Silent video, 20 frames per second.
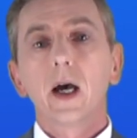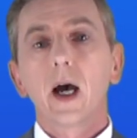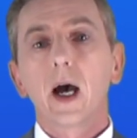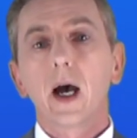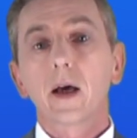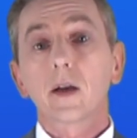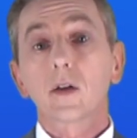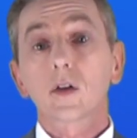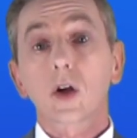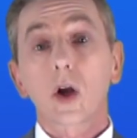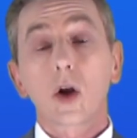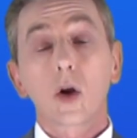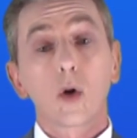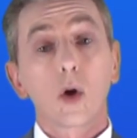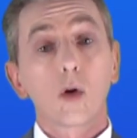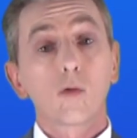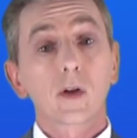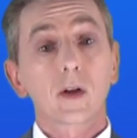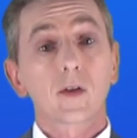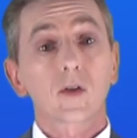and
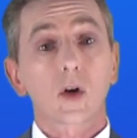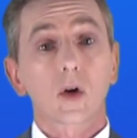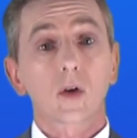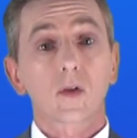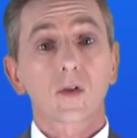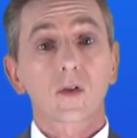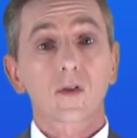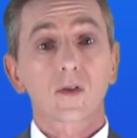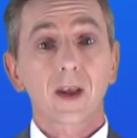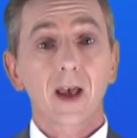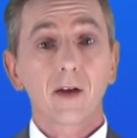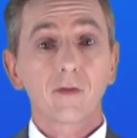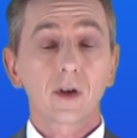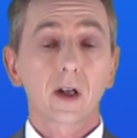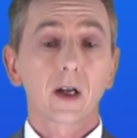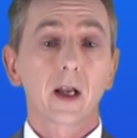chlorine's got seven